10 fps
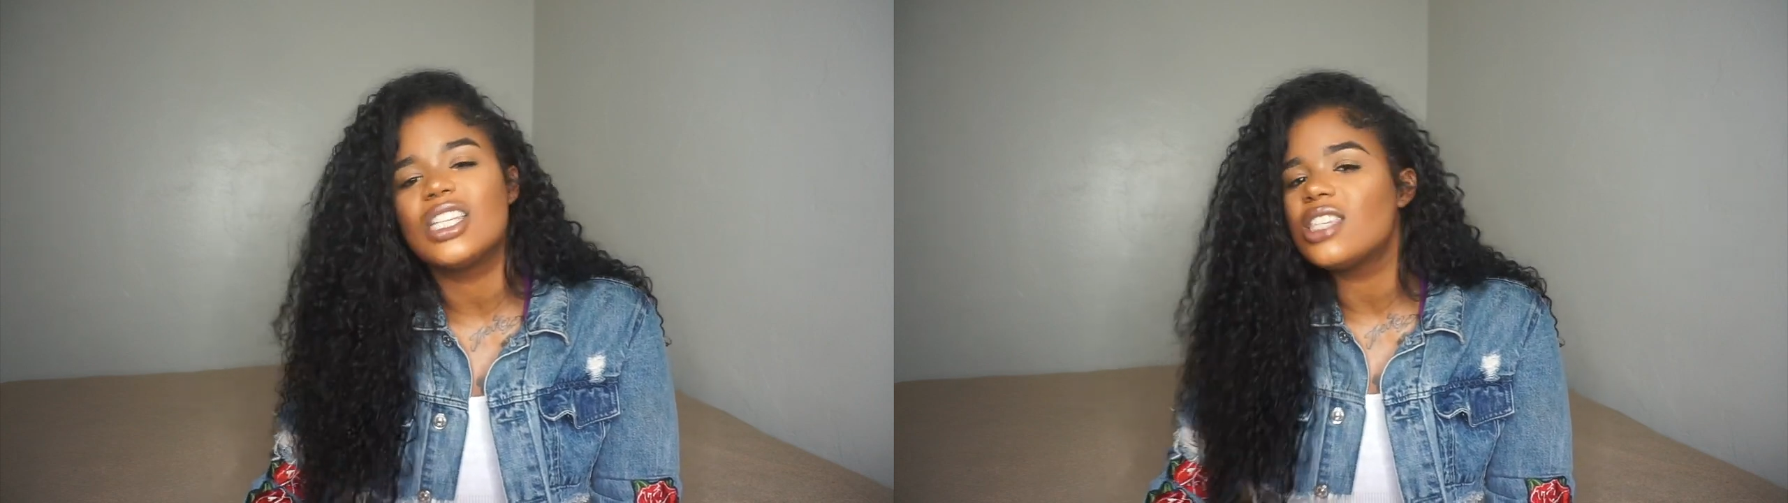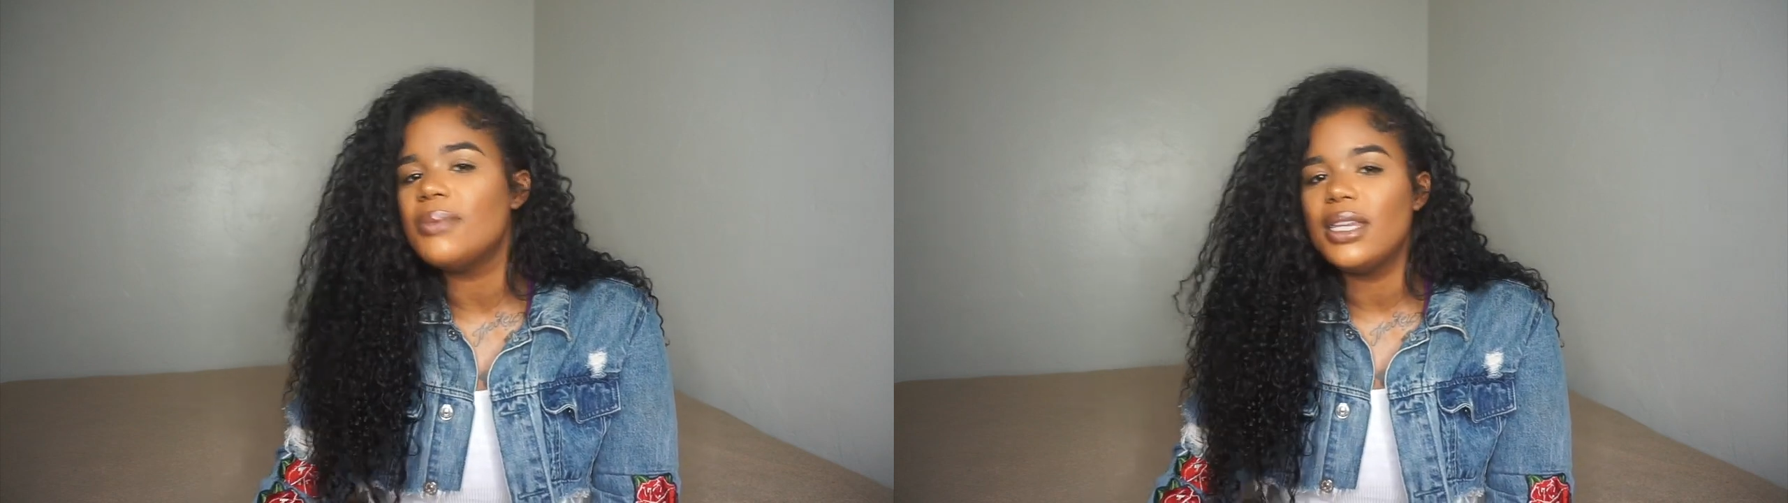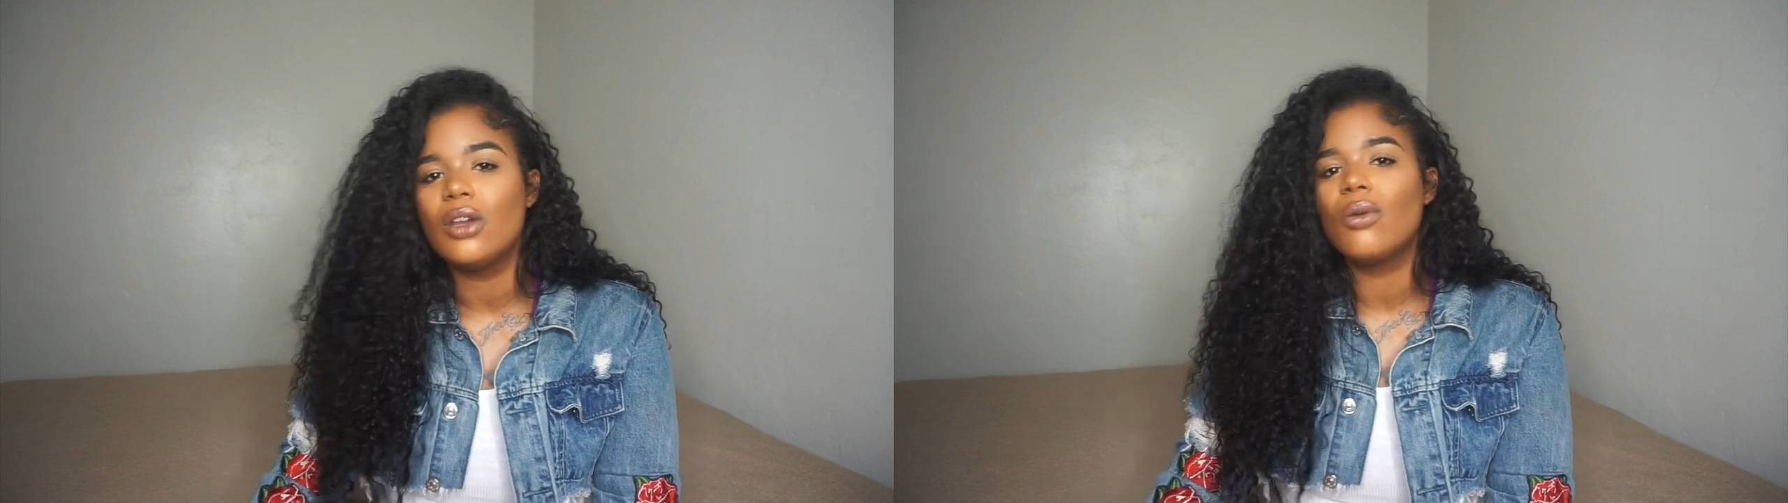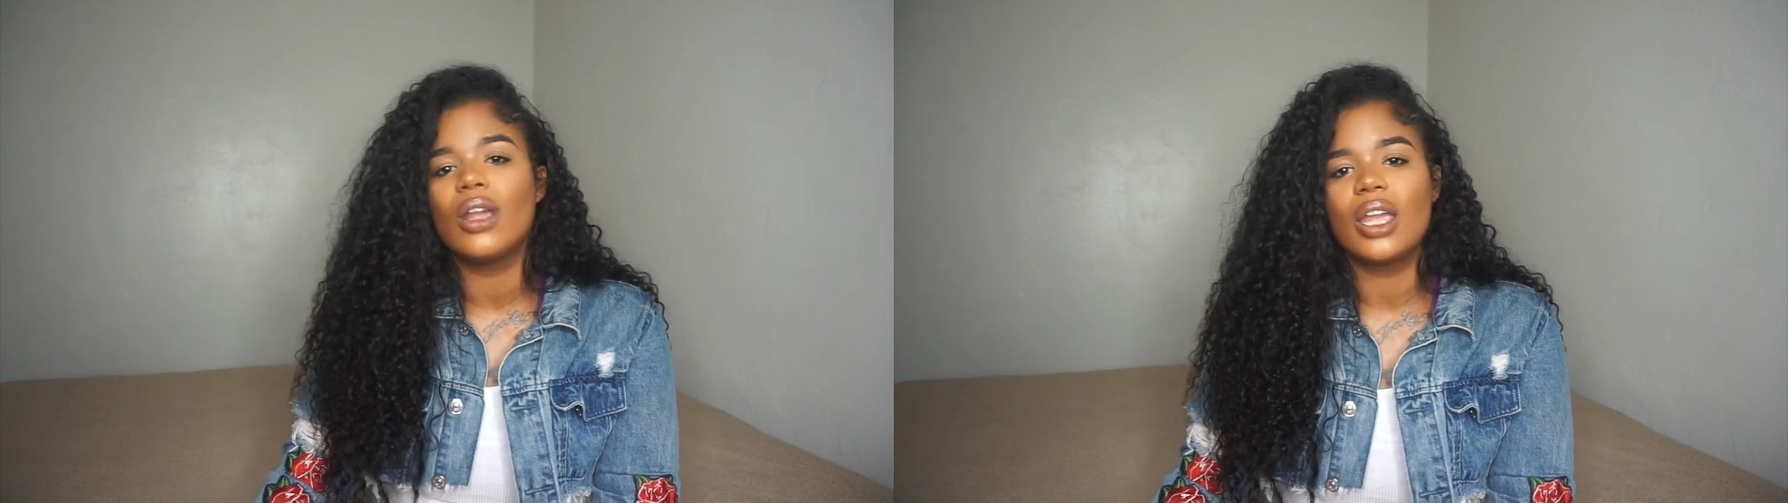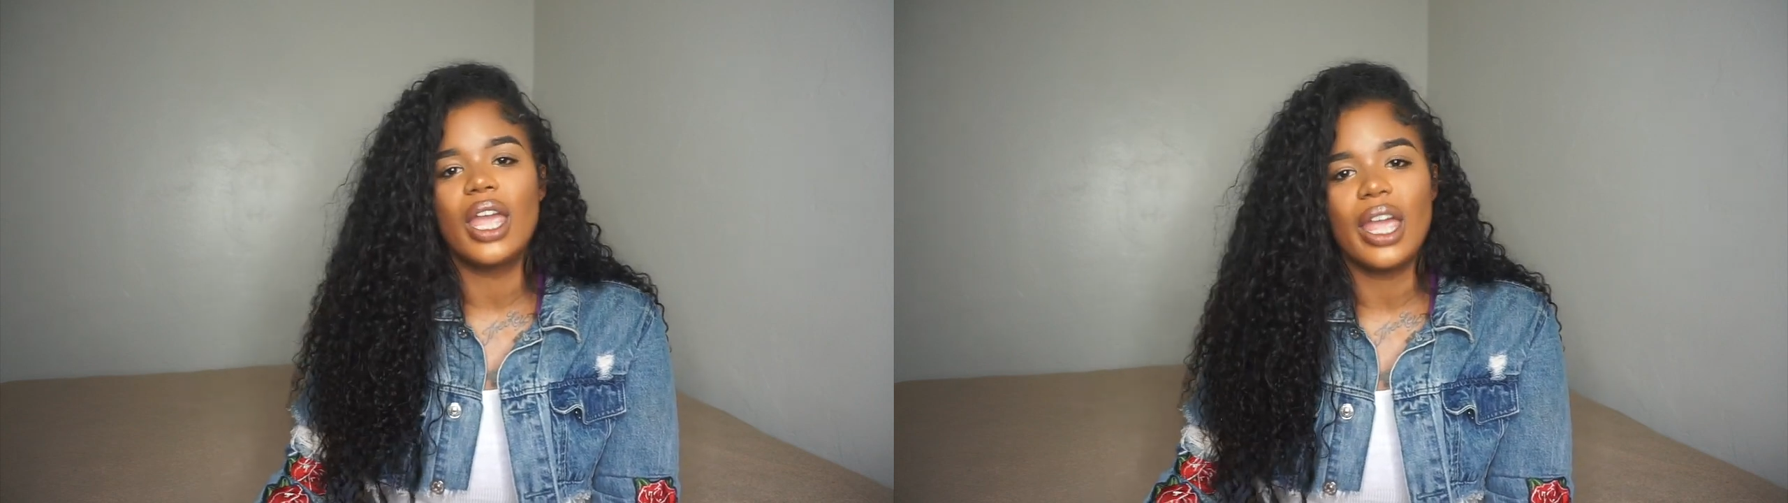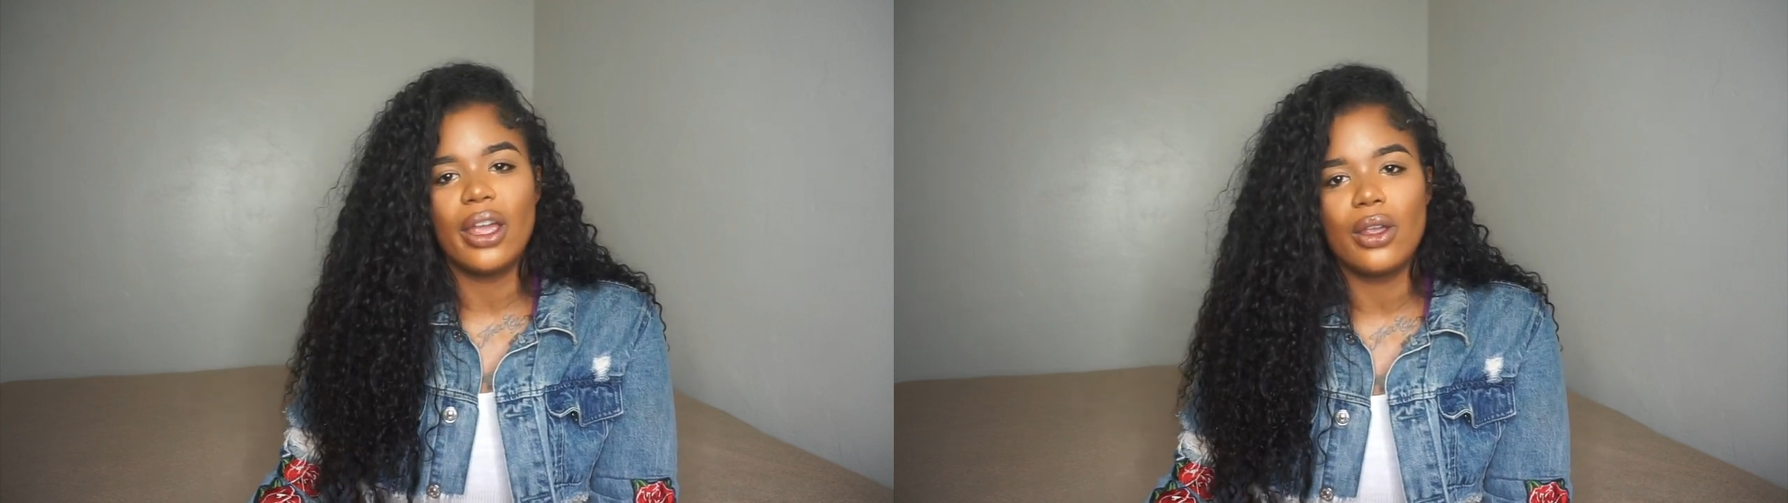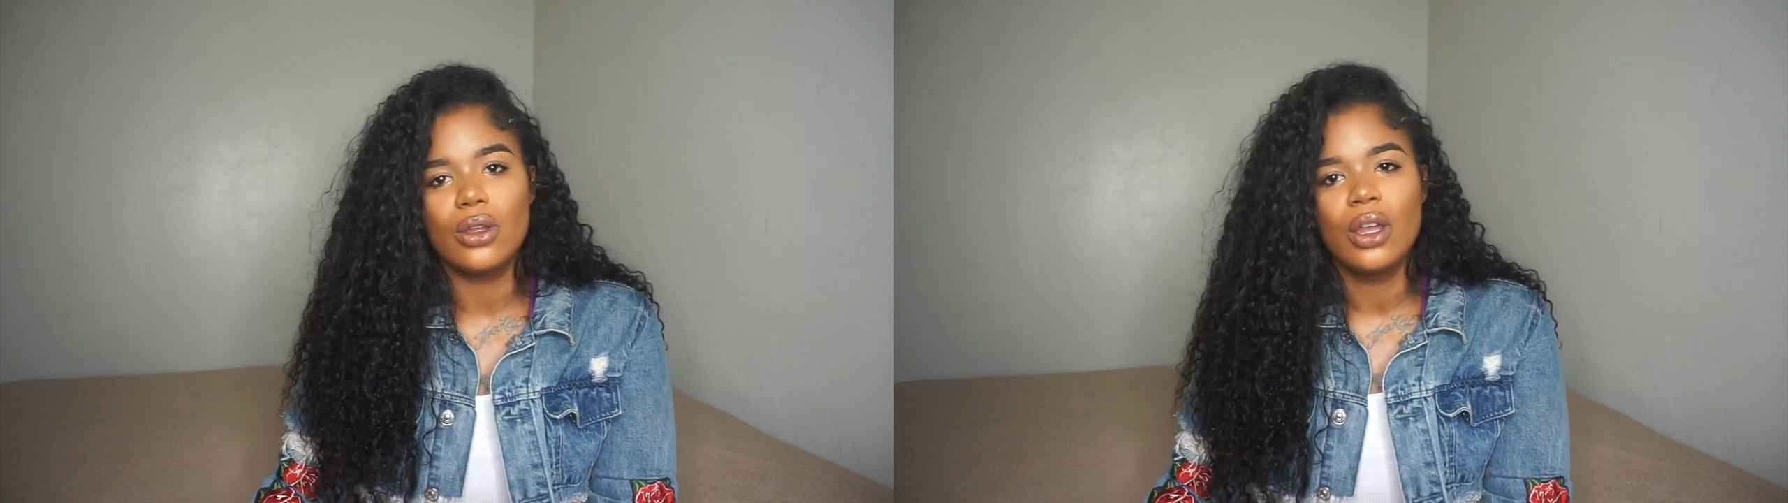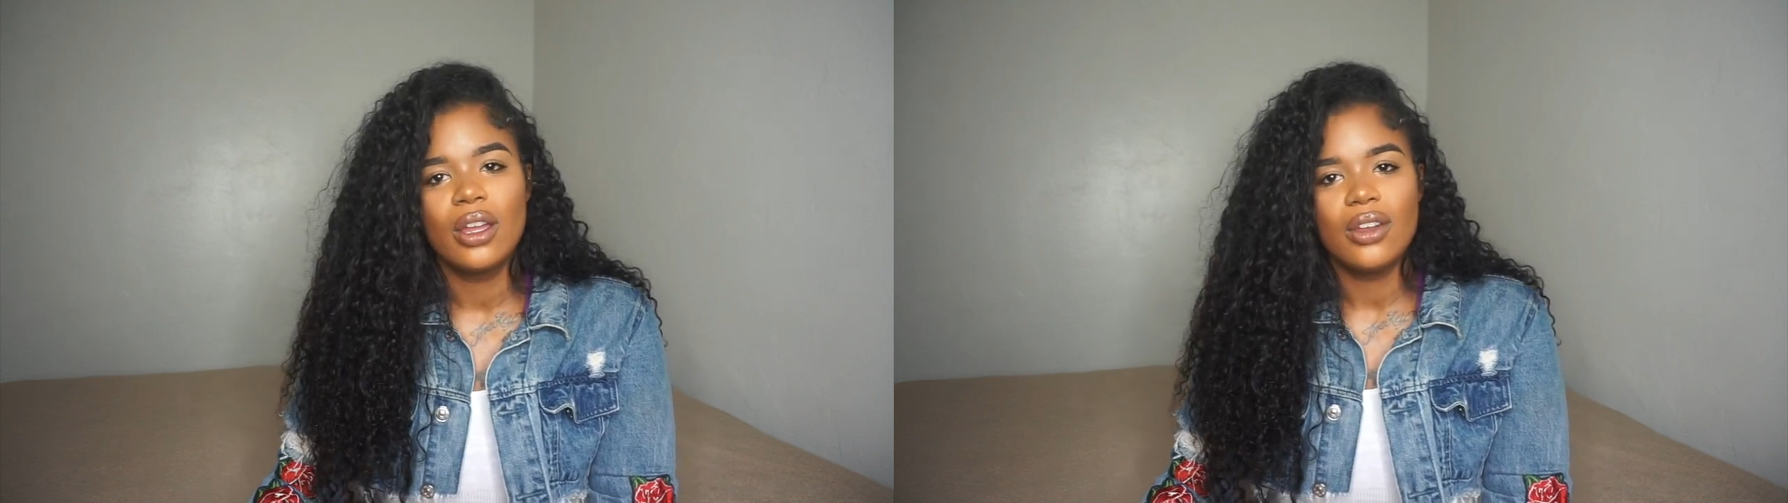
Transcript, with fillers: just be doing hair